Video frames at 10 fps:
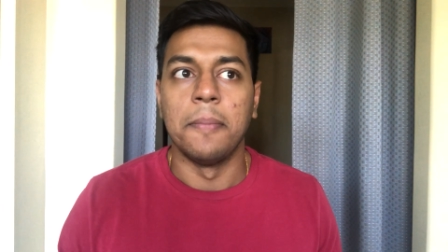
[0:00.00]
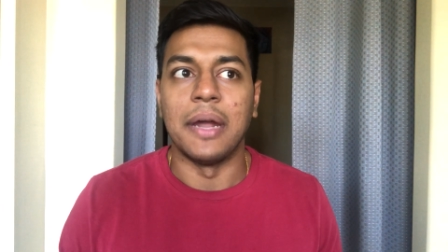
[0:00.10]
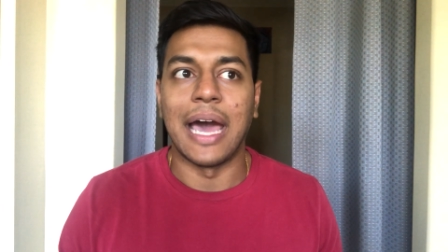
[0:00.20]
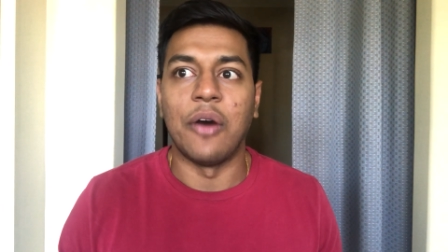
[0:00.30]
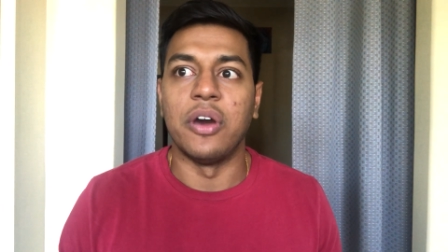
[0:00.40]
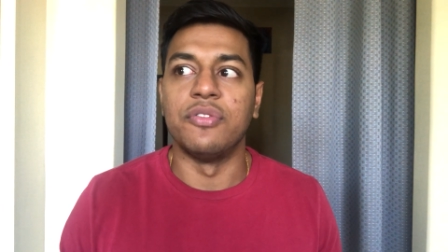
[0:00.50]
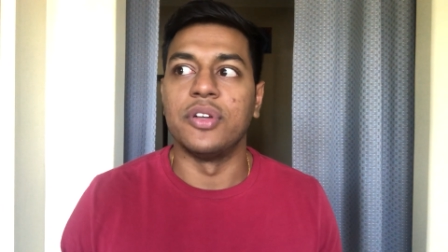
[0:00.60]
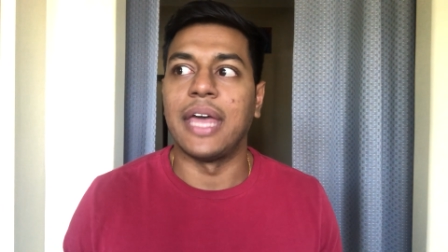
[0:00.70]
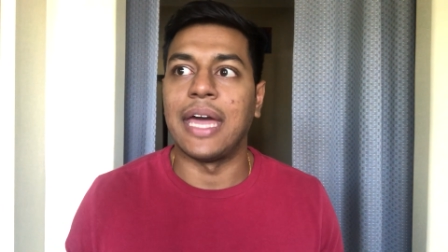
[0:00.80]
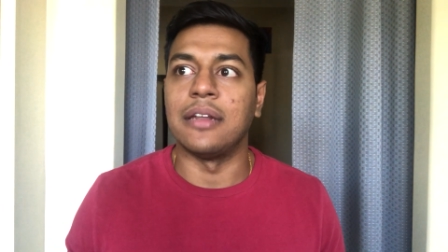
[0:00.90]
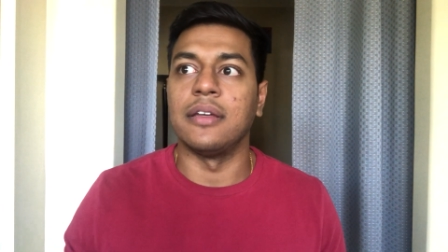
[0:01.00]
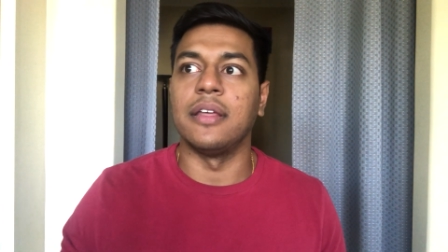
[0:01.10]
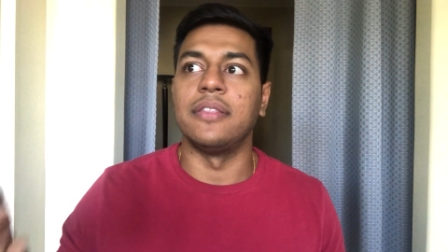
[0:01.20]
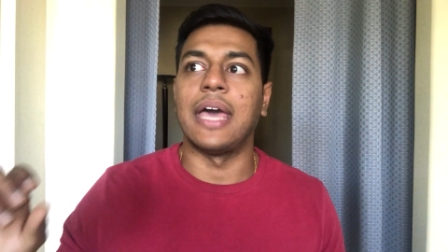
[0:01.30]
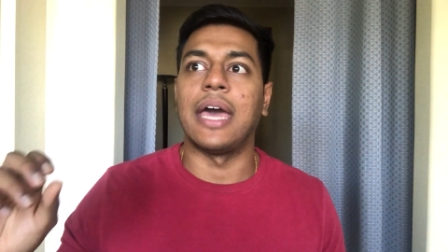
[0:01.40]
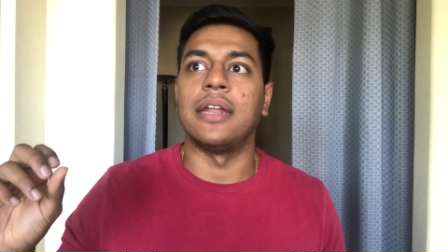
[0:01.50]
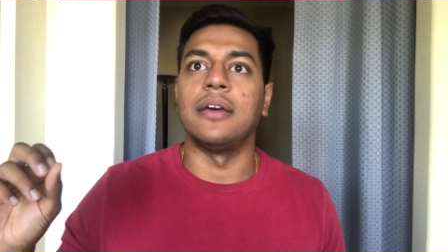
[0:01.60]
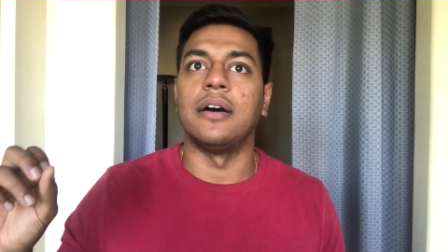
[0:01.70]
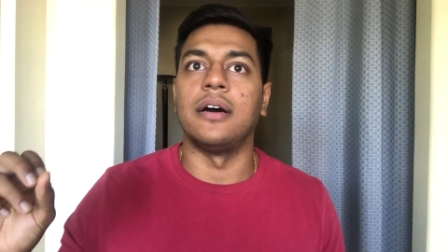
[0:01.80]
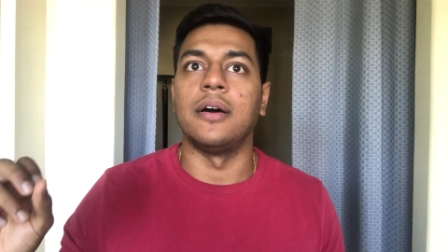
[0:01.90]
But however, that that
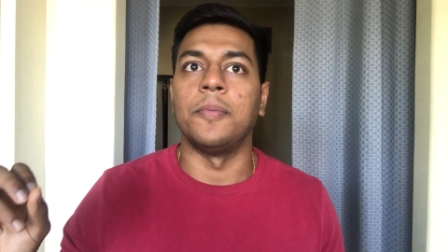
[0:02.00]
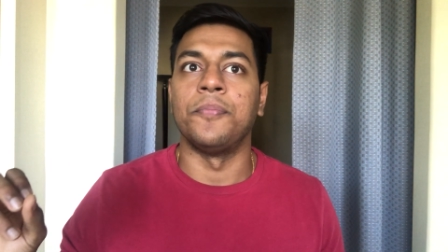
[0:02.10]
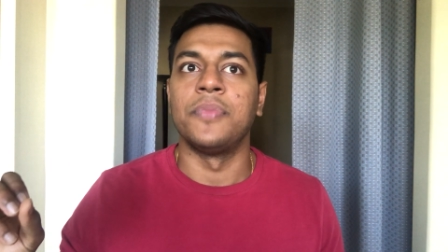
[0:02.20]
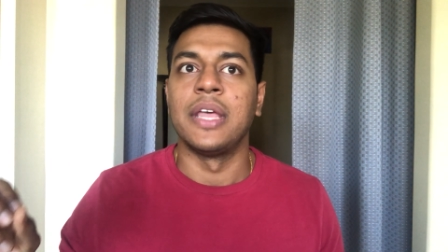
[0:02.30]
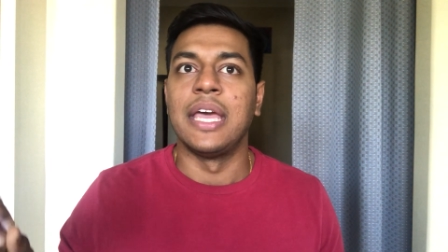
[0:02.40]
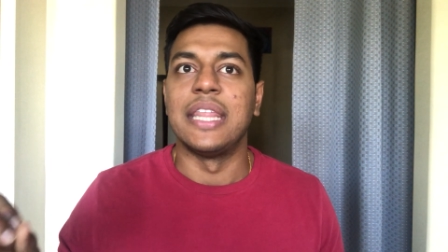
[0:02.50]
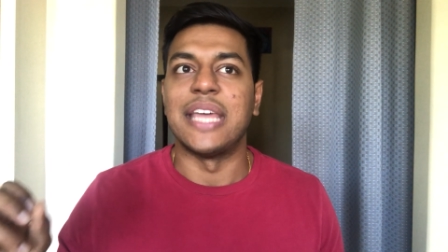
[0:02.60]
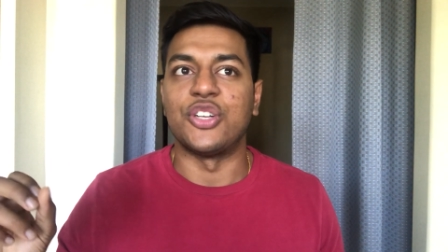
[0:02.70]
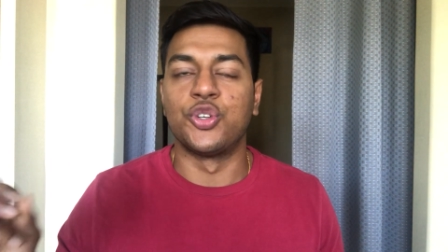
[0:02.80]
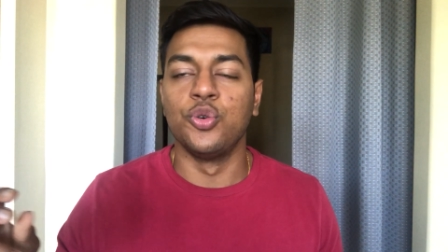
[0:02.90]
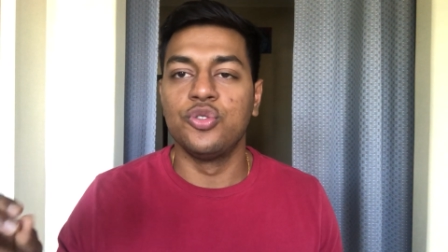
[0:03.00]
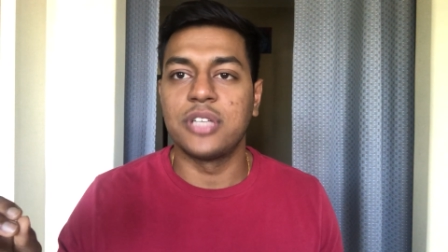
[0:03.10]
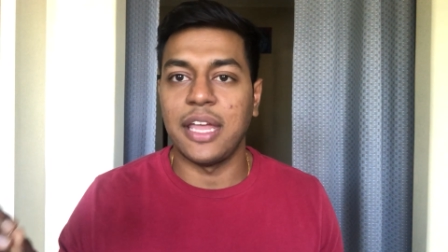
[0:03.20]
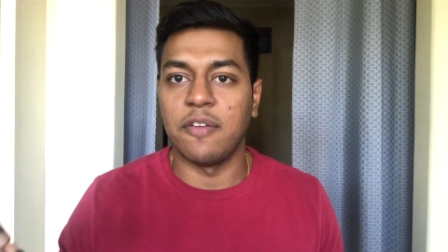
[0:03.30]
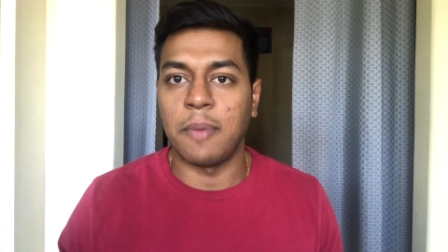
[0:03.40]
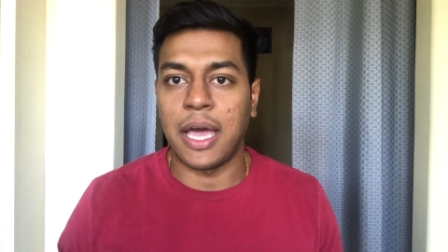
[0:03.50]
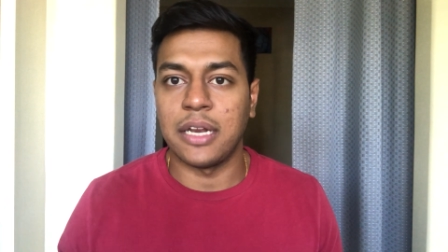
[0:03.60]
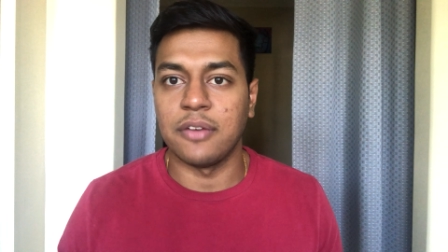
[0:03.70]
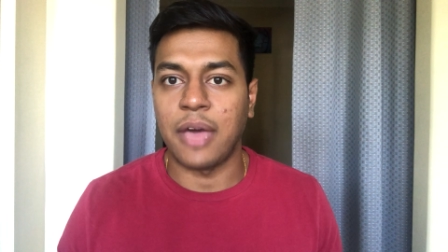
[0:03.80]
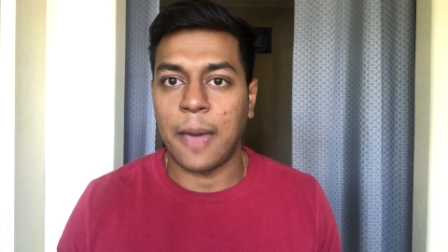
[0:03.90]
um, that true state of
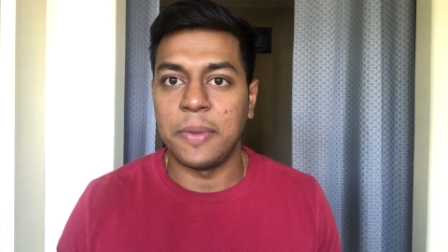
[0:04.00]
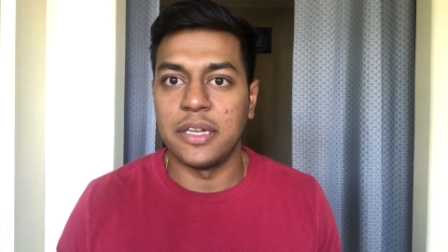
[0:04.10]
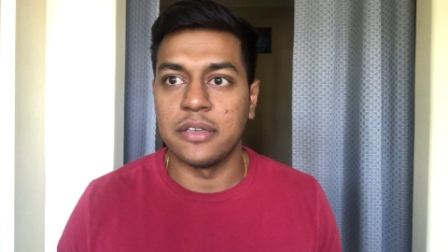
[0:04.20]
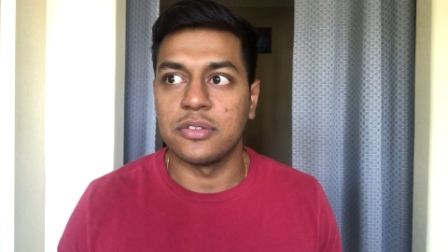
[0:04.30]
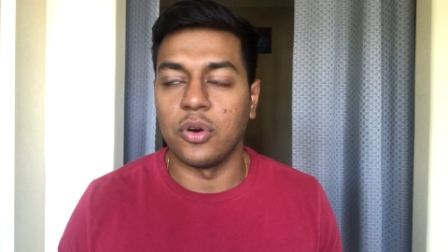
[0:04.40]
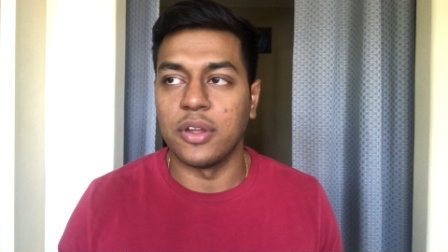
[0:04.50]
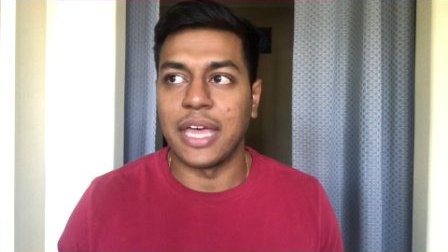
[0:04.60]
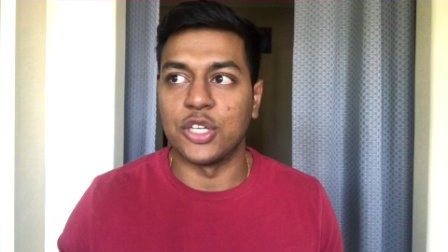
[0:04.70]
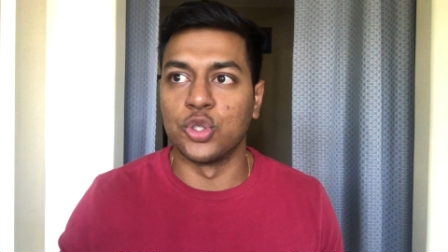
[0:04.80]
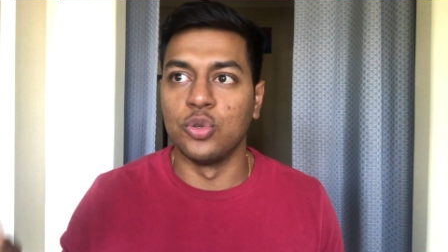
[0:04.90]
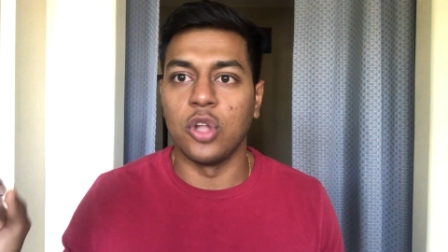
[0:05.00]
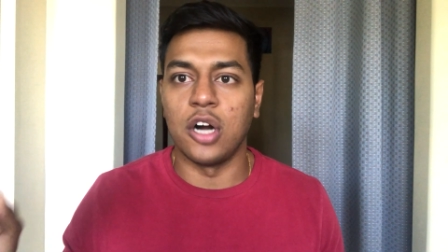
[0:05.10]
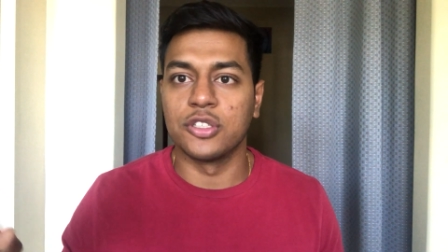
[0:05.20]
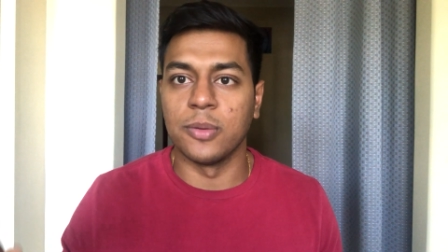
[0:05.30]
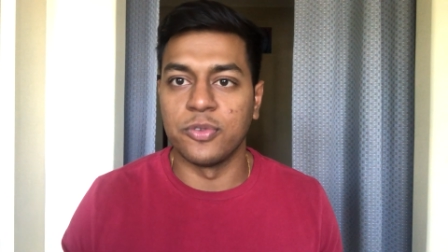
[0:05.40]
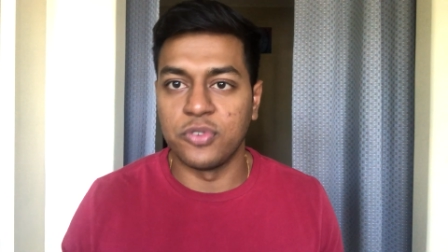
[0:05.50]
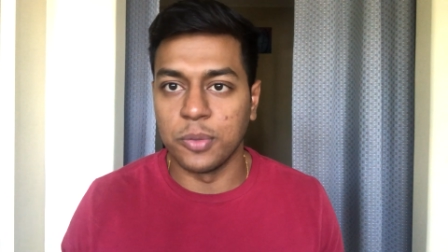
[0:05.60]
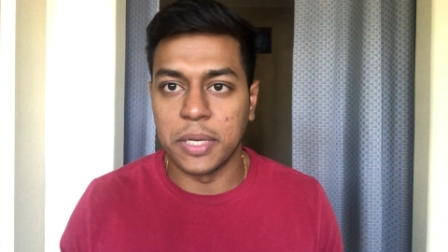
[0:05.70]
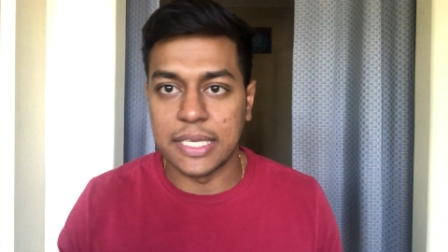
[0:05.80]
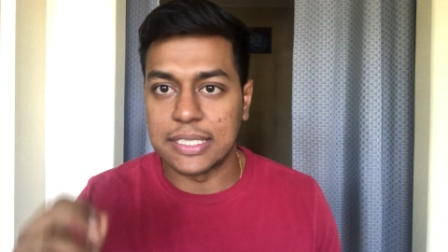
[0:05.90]
mind of happiness or that true long-term
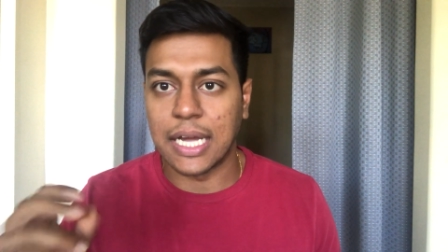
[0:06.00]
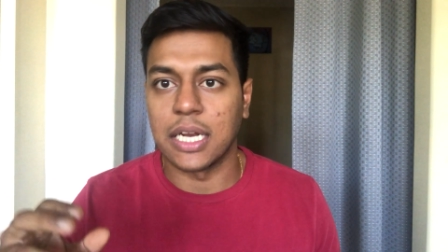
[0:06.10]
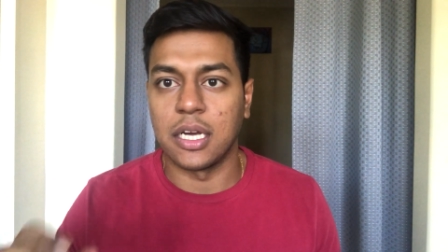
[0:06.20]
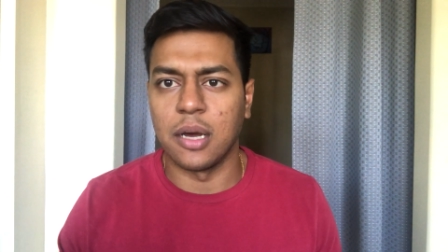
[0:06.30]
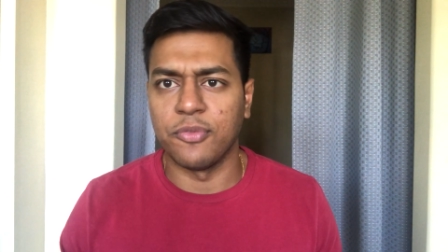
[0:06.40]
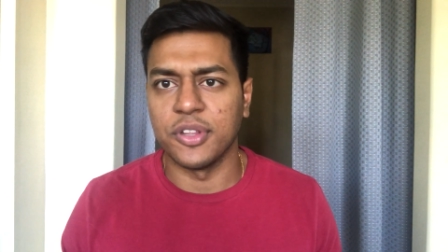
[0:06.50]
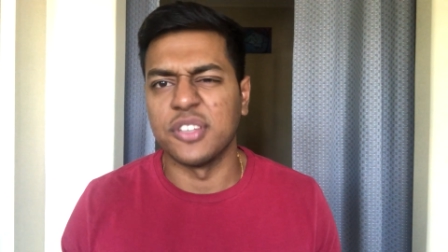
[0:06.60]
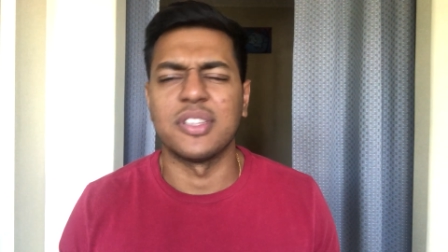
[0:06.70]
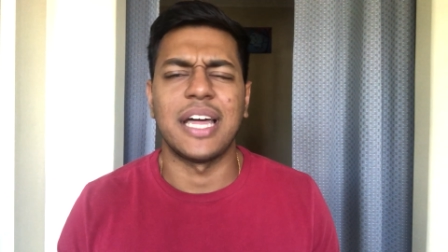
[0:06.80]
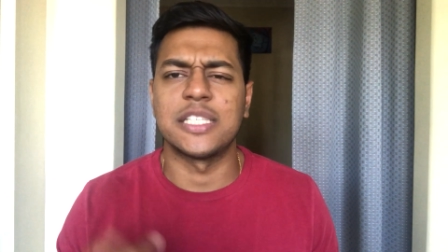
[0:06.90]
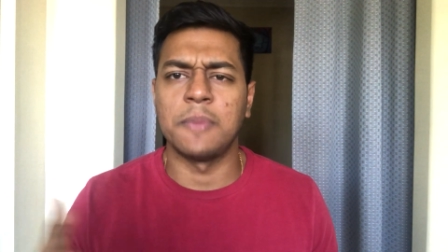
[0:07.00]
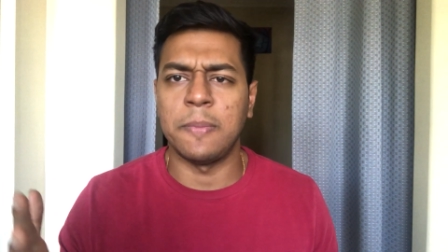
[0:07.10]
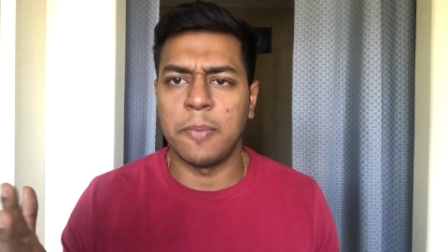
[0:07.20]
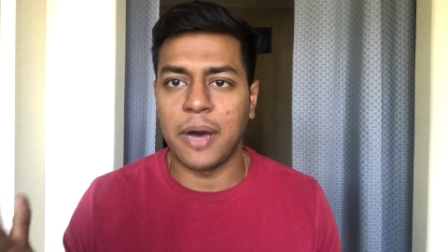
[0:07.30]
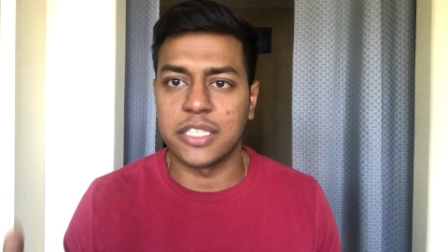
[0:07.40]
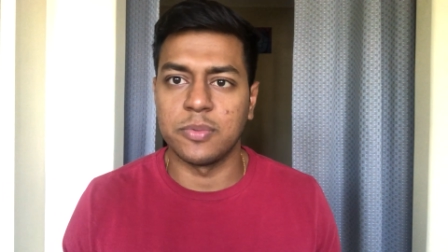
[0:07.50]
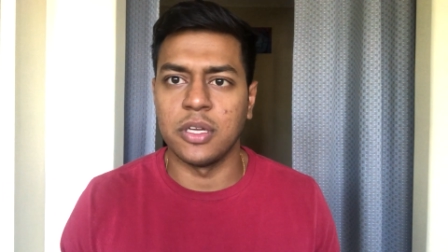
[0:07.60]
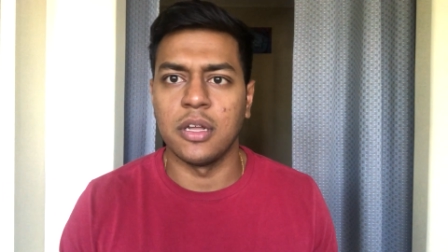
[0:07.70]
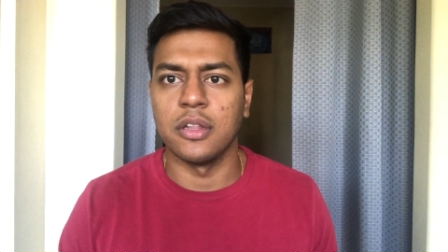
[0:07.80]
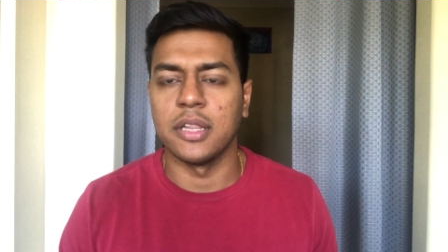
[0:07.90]
fulfillment is not going to come for this. So that's maybe
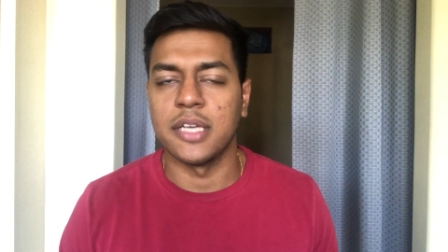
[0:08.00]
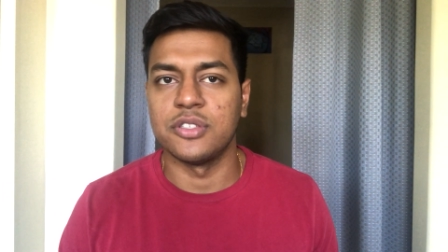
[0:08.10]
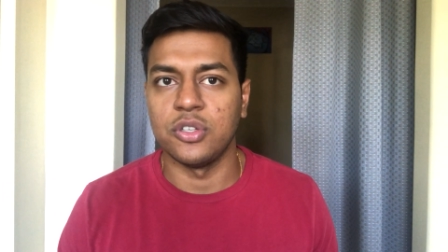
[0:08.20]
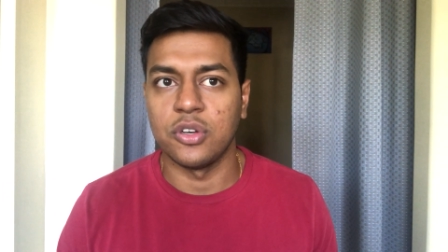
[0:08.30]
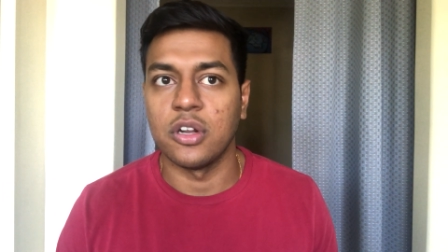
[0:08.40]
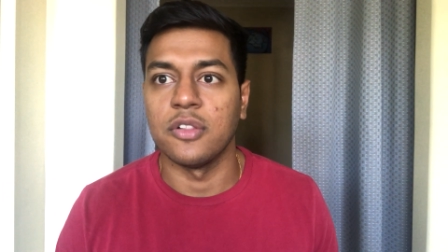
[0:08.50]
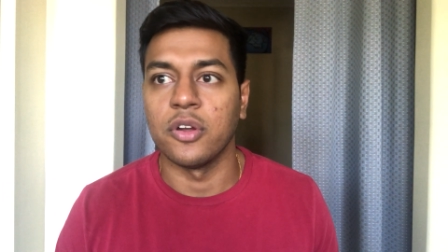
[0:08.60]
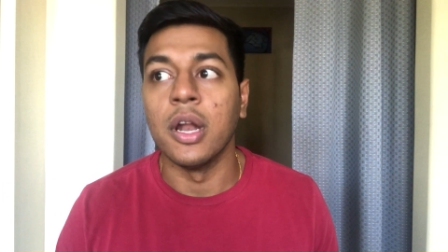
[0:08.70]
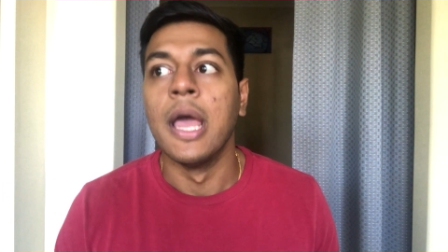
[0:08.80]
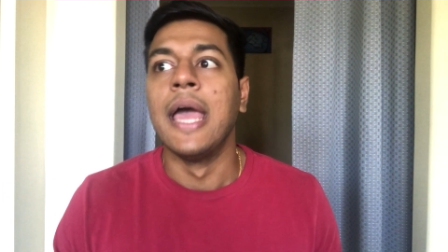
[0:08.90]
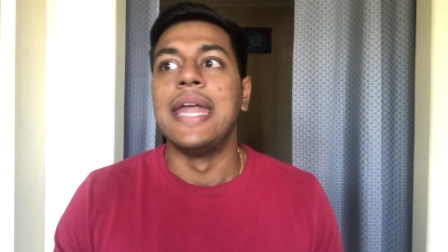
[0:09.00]
possibly another lesson you could have learned.